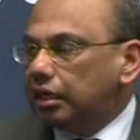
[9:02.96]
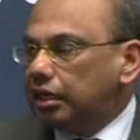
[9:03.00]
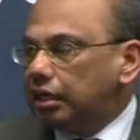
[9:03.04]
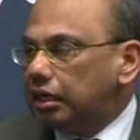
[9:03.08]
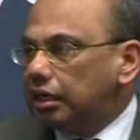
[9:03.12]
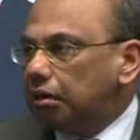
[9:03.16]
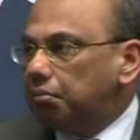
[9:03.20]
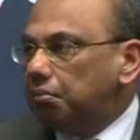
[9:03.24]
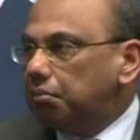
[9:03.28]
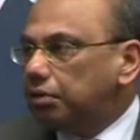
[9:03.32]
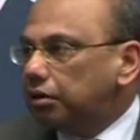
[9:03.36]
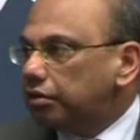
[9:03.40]

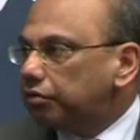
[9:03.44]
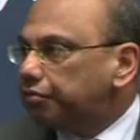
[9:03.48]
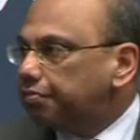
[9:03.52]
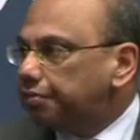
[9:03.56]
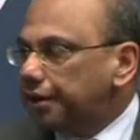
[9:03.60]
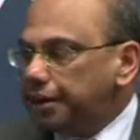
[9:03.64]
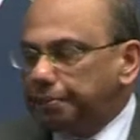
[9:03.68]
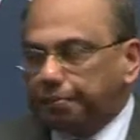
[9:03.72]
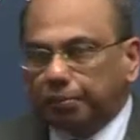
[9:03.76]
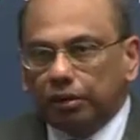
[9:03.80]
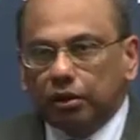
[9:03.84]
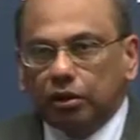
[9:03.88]
number of
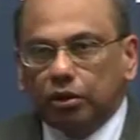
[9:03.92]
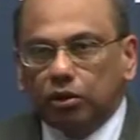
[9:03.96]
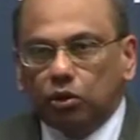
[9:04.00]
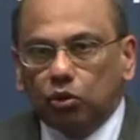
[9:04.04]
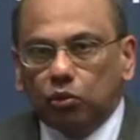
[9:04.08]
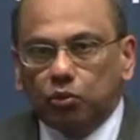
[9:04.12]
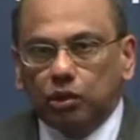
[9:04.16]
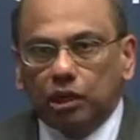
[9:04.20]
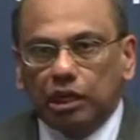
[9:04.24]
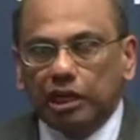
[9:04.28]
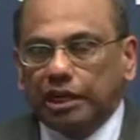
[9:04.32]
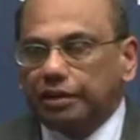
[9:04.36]
people who
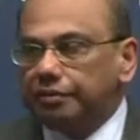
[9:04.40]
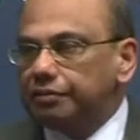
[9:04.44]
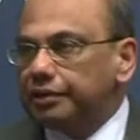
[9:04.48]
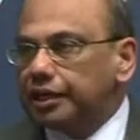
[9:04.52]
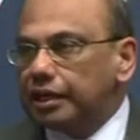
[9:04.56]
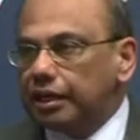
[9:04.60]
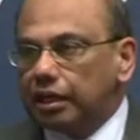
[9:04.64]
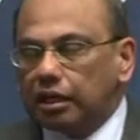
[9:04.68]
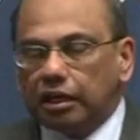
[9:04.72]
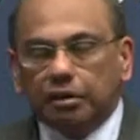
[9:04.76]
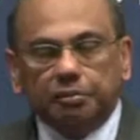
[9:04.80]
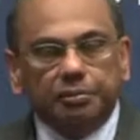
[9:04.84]
will live in
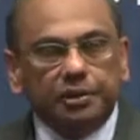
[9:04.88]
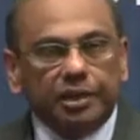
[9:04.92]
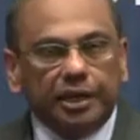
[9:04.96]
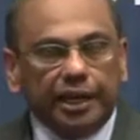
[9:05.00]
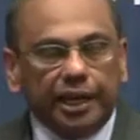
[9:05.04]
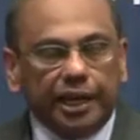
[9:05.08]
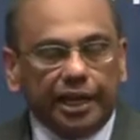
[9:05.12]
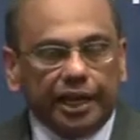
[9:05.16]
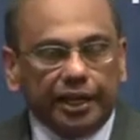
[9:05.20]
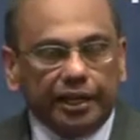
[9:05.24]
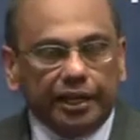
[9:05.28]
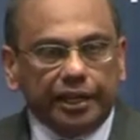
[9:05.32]
urban
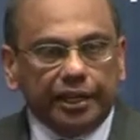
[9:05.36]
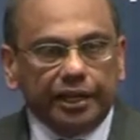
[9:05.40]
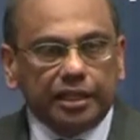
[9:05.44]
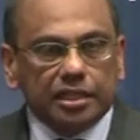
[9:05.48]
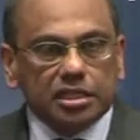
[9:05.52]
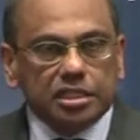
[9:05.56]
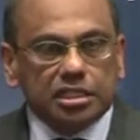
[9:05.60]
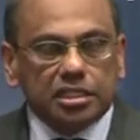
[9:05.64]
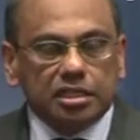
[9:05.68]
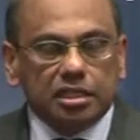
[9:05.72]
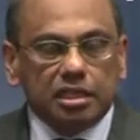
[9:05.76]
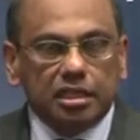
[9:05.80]

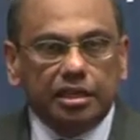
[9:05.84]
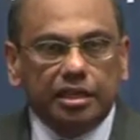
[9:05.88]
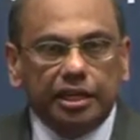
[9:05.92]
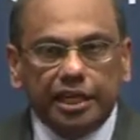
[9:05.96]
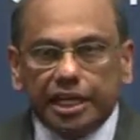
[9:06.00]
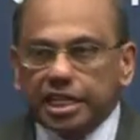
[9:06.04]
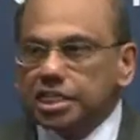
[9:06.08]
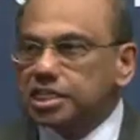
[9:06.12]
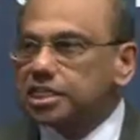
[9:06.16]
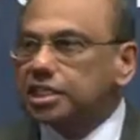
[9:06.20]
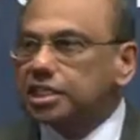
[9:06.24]
areas is